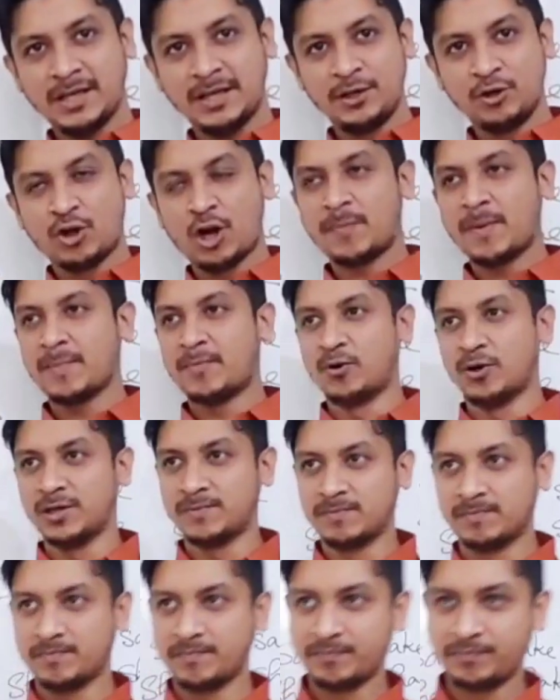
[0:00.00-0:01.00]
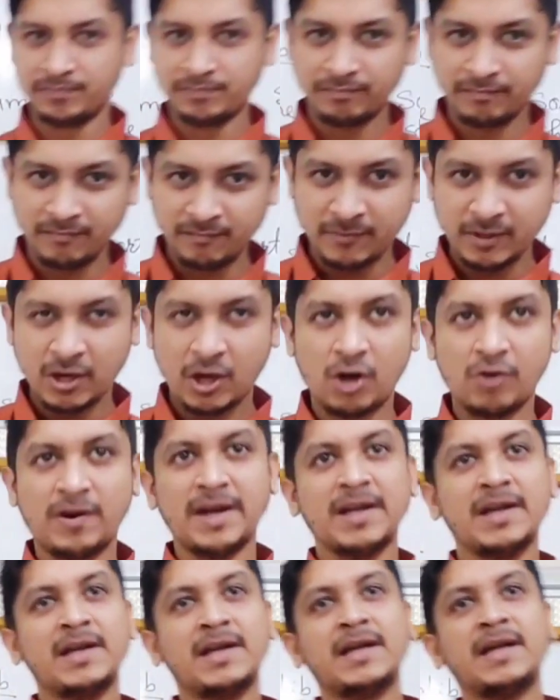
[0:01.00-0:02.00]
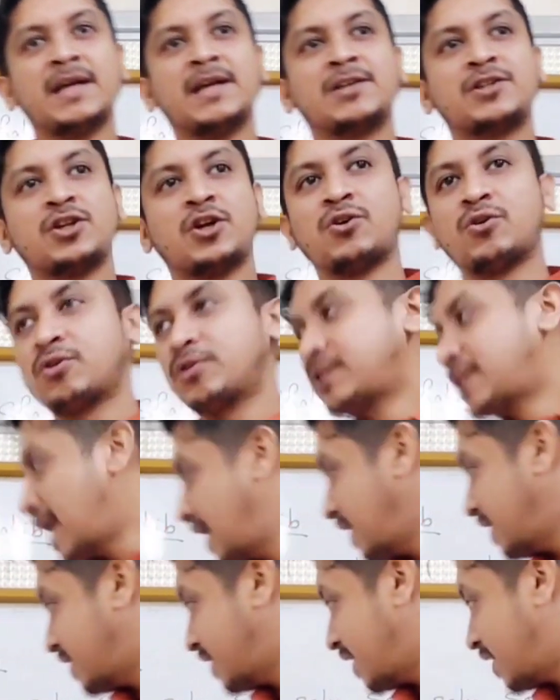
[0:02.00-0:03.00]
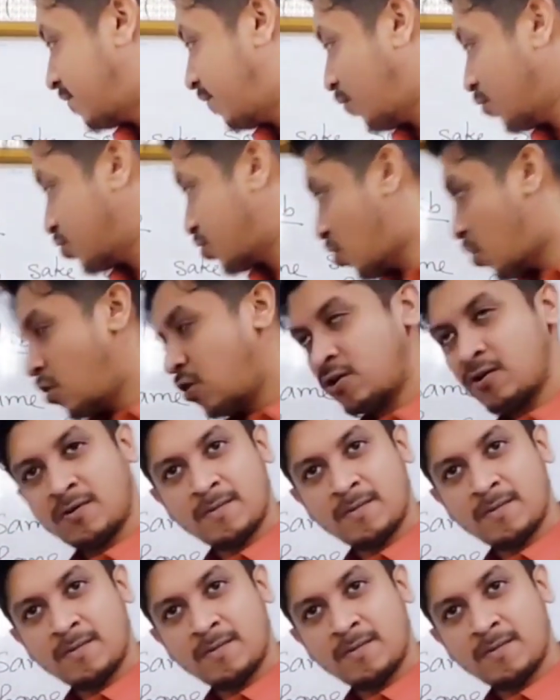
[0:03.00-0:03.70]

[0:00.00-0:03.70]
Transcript: You got my point? All right, so that is it for saw.